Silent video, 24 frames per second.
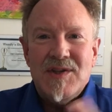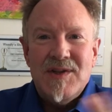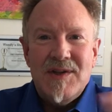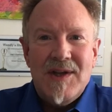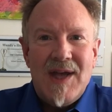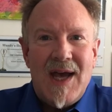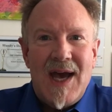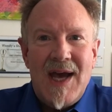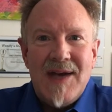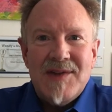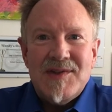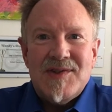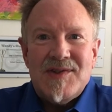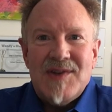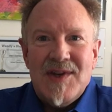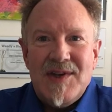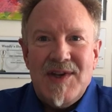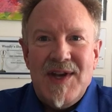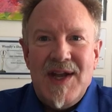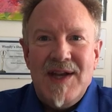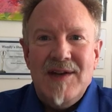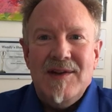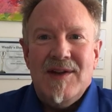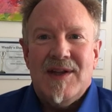
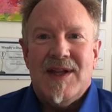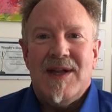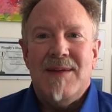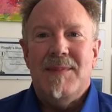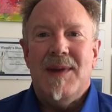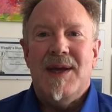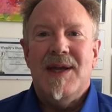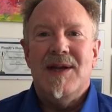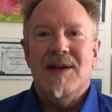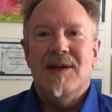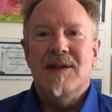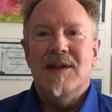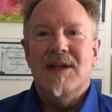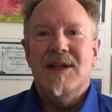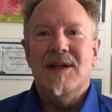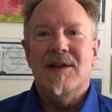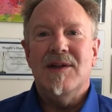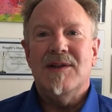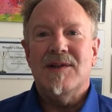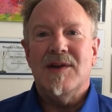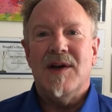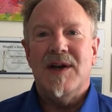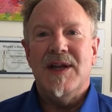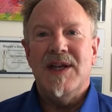accidentally made a little
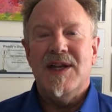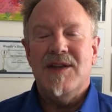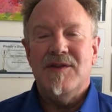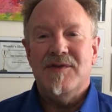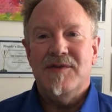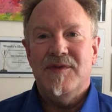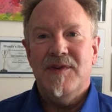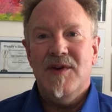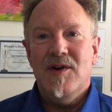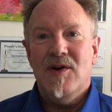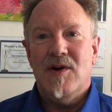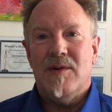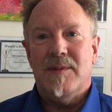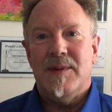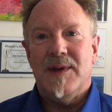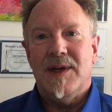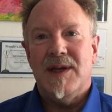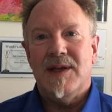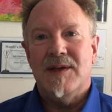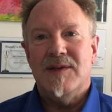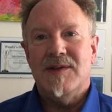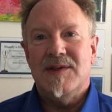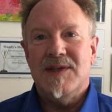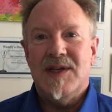tiny film and
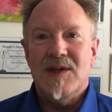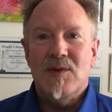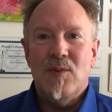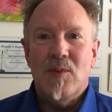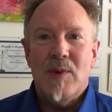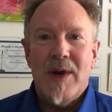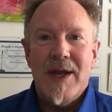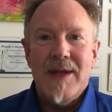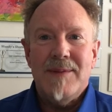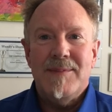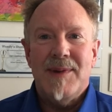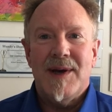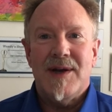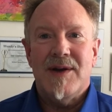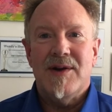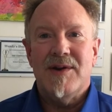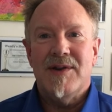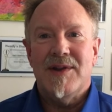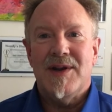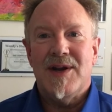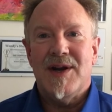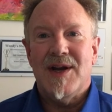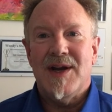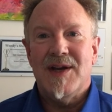it did way better
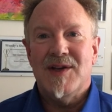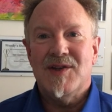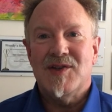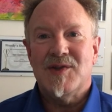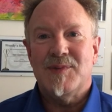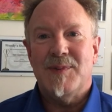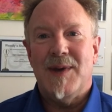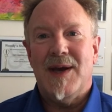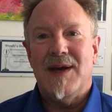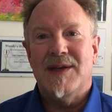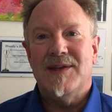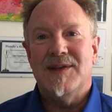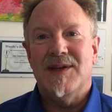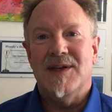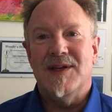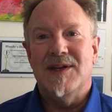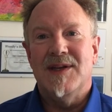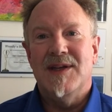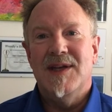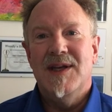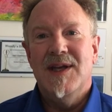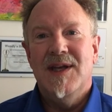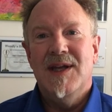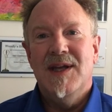than I expected.